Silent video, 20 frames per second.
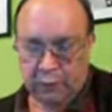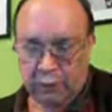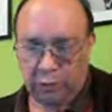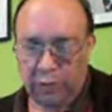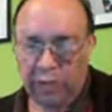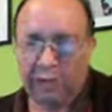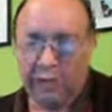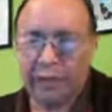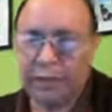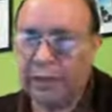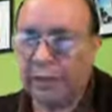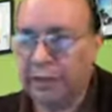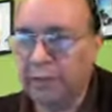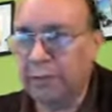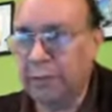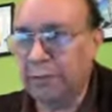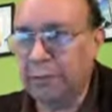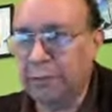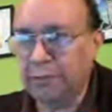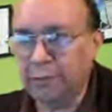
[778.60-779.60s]
All right,
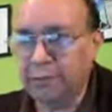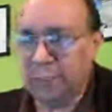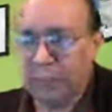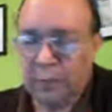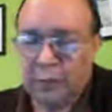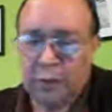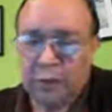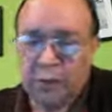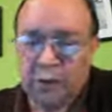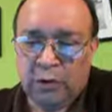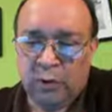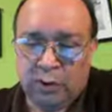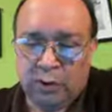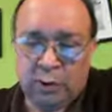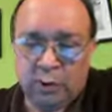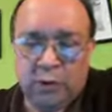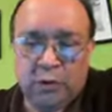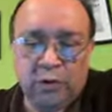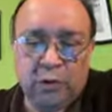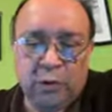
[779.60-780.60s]
now
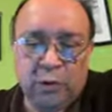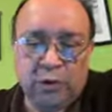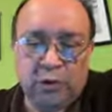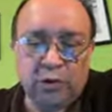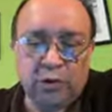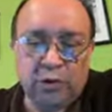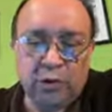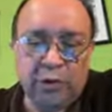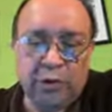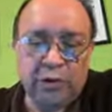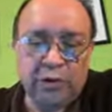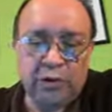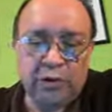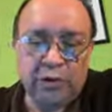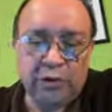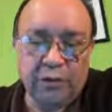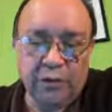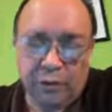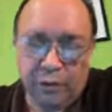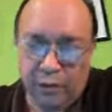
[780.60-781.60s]
a
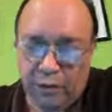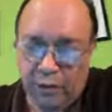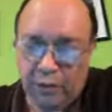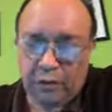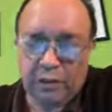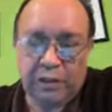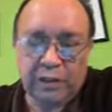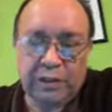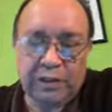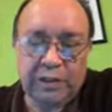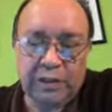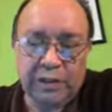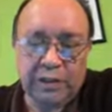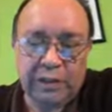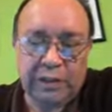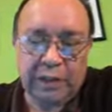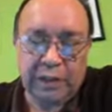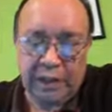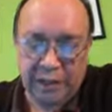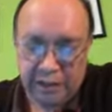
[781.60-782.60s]
summation of forces
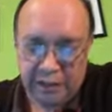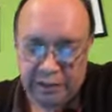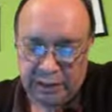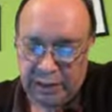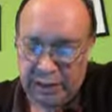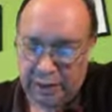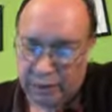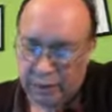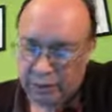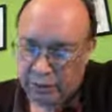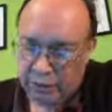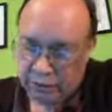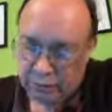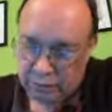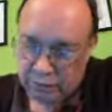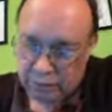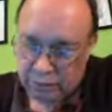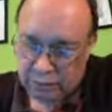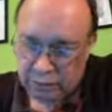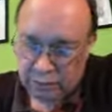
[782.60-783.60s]
in the x
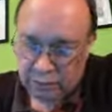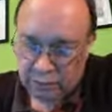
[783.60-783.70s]
direction.